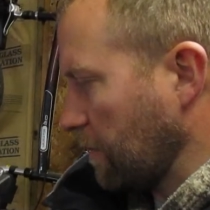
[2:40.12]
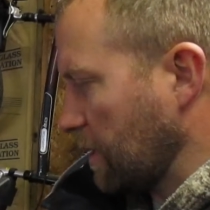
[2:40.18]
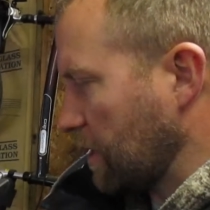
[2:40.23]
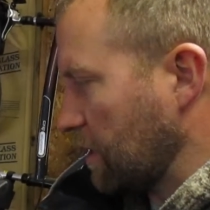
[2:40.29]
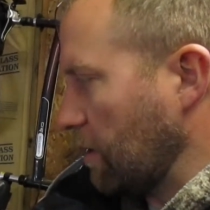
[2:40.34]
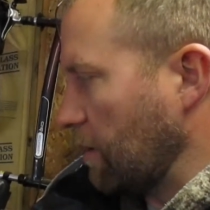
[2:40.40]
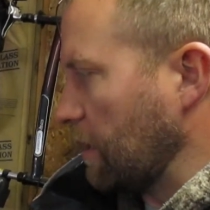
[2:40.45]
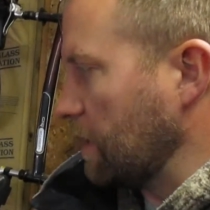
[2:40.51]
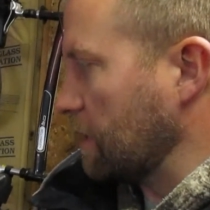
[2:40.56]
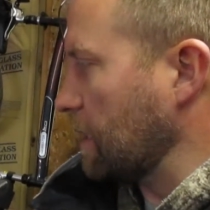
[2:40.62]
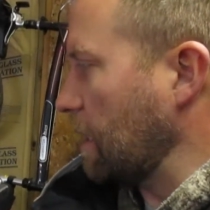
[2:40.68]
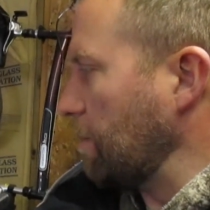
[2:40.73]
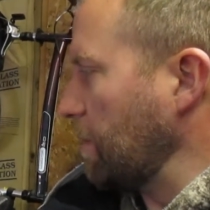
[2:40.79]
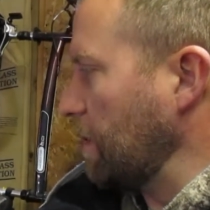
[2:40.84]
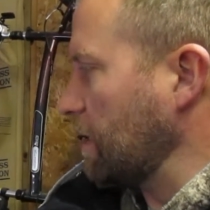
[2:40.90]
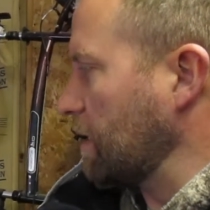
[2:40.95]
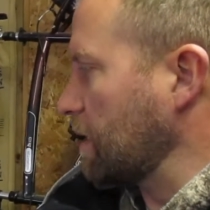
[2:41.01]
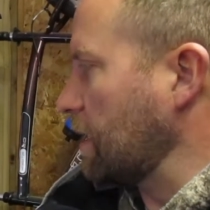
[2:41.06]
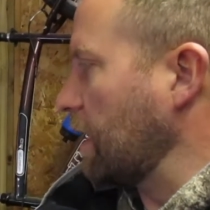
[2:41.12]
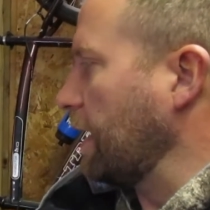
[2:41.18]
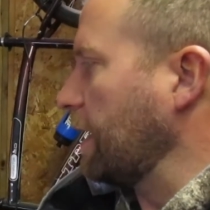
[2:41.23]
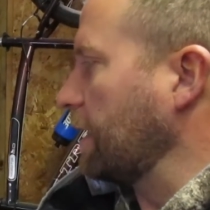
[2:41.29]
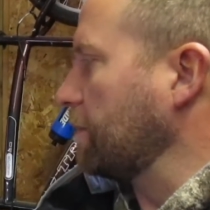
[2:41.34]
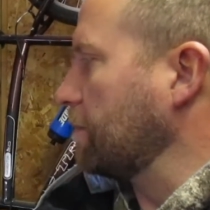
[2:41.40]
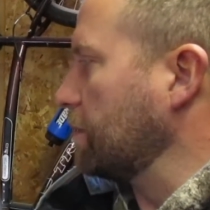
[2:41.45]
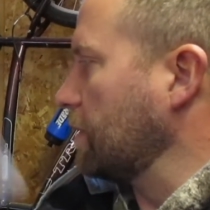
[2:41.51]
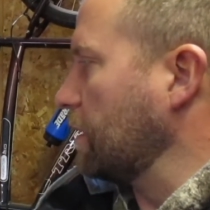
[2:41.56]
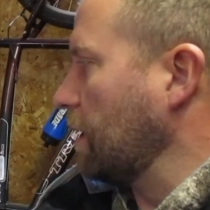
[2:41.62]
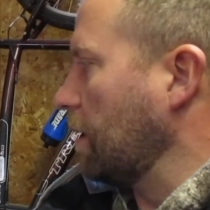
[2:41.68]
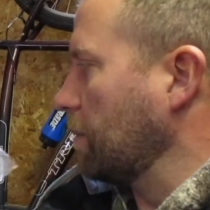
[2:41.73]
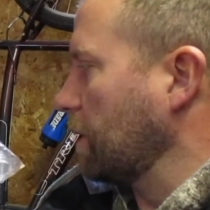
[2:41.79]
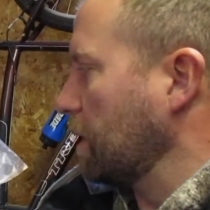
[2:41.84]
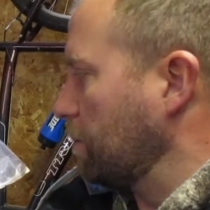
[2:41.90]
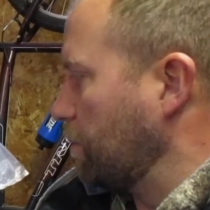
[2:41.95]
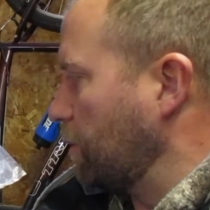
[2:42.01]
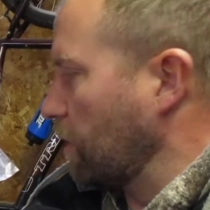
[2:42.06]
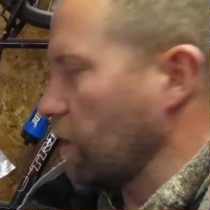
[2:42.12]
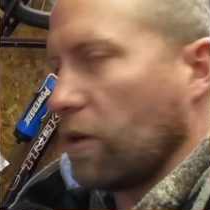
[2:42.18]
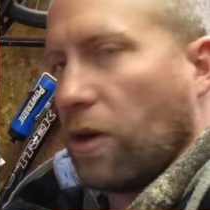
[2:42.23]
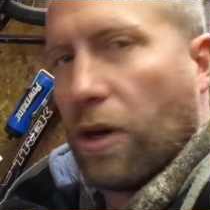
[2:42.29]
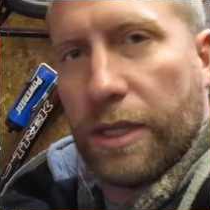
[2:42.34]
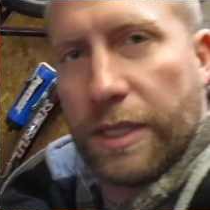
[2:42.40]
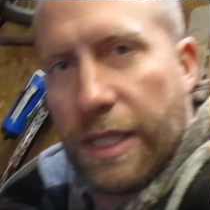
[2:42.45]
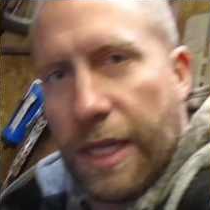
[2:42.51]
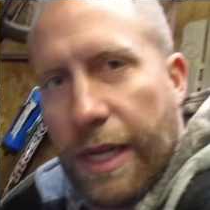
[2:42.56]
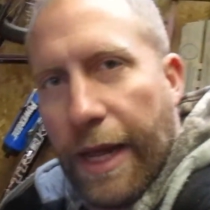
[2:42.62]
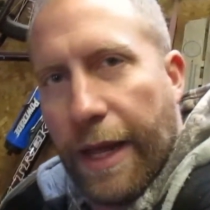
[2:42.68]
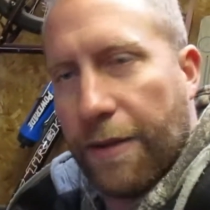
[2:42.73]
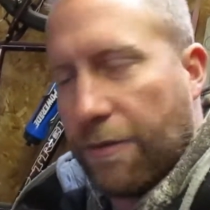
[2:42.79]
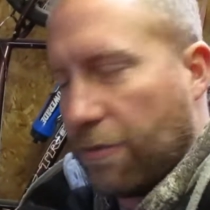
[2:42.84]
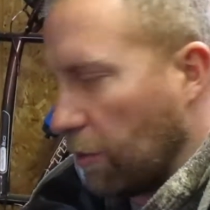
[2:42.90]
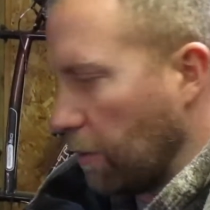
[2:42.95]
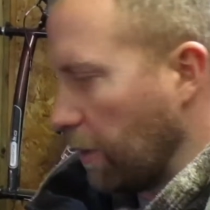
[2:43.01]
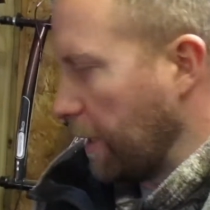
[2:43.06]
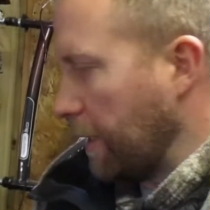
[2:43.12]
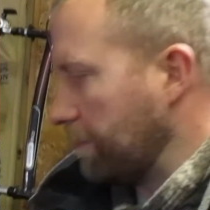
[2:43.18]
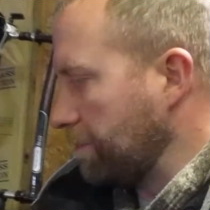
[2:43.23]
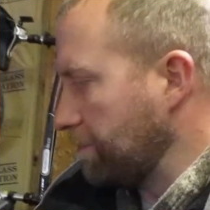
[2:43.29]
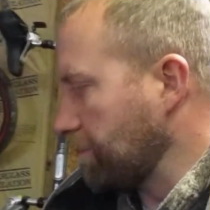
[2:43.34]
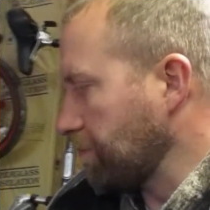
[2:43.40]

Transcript: So they sent me this light. I'm going to put it on today for you.